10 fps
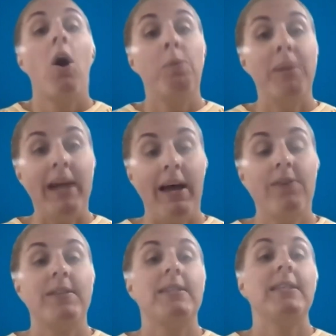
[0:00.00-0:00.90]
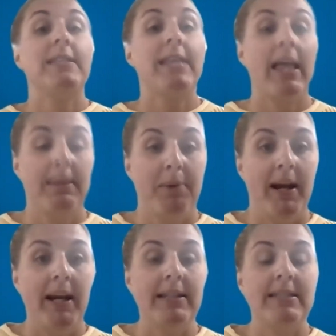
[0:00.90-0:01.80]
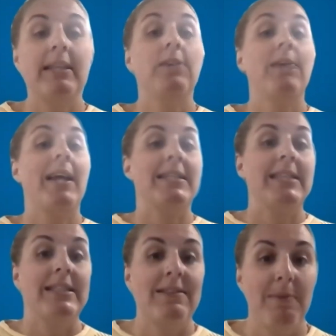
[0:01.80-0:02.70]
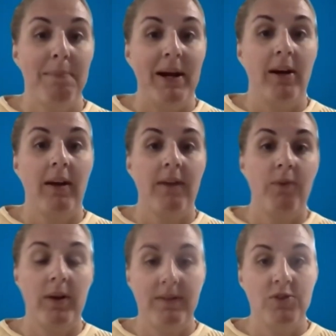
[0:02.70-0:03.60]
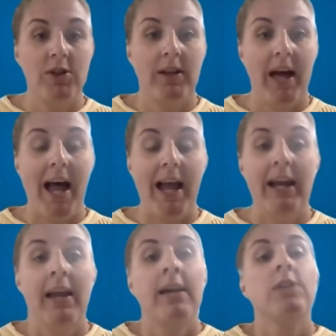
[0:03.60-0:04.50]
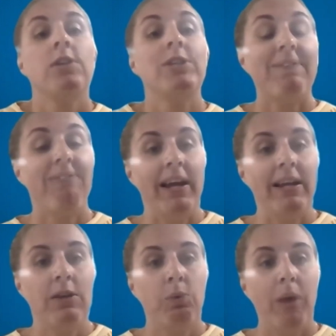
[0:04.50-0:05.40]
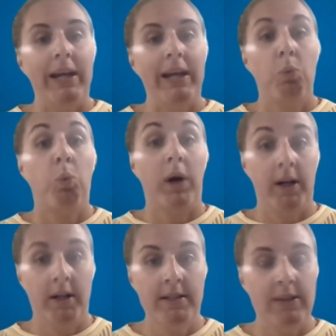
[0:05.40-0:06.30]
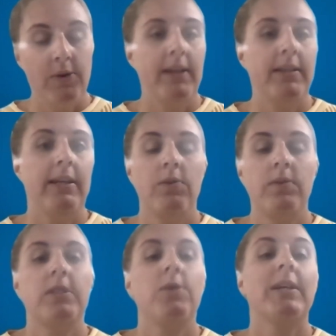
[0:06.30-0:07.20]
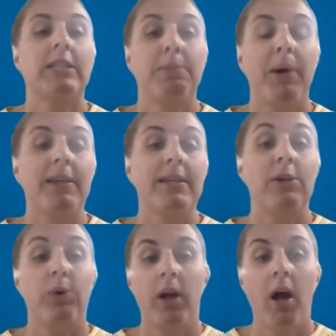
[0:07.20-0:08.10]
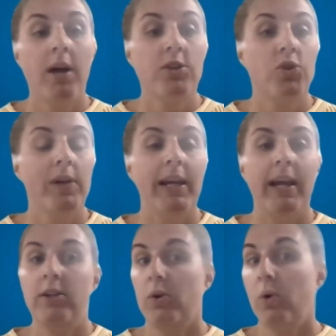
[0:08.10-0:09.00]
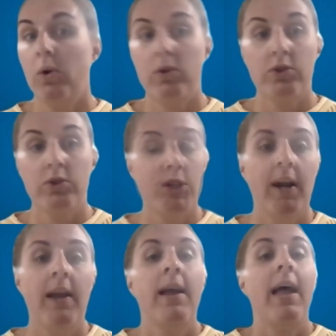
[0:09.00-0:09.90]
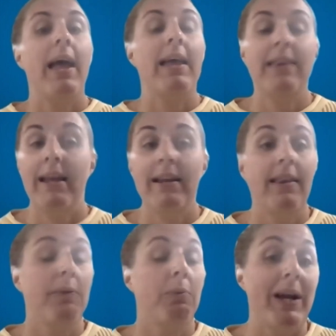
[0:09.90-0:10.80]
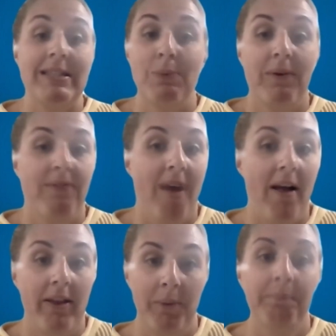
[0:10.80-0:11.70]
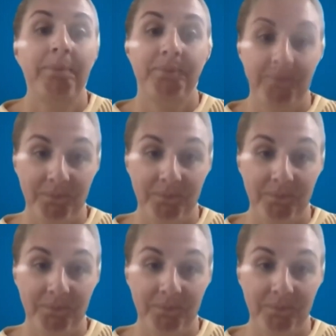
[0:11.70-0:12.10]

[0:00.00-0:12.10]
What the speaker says: open house to celebrate the United States of America 4th of July. Just find the right words you can use to express your country and your culture, and then the rest will follow.